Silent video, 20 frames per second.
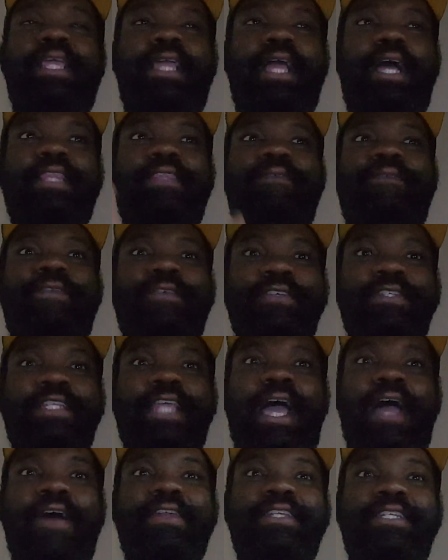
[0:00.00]
they got the first
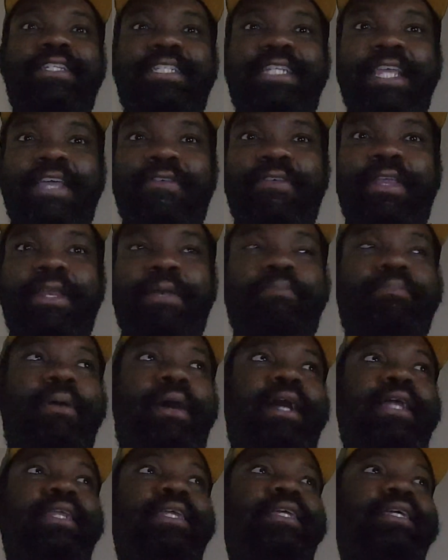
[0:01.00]
down and sealed it,
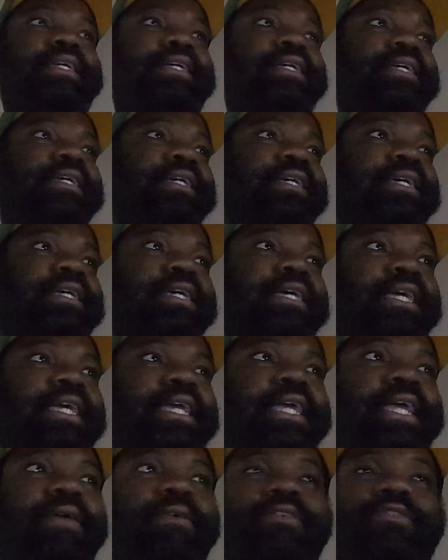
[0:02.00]
but
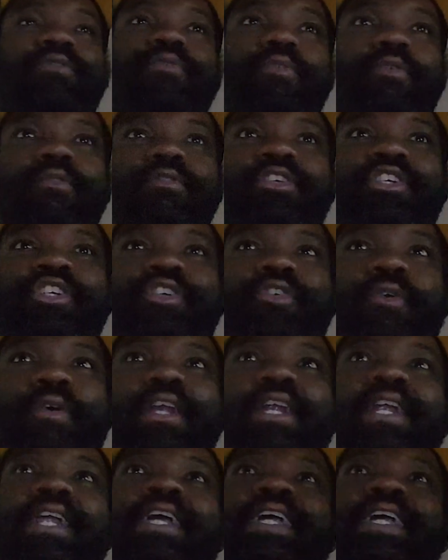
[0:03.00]
it was ruled short.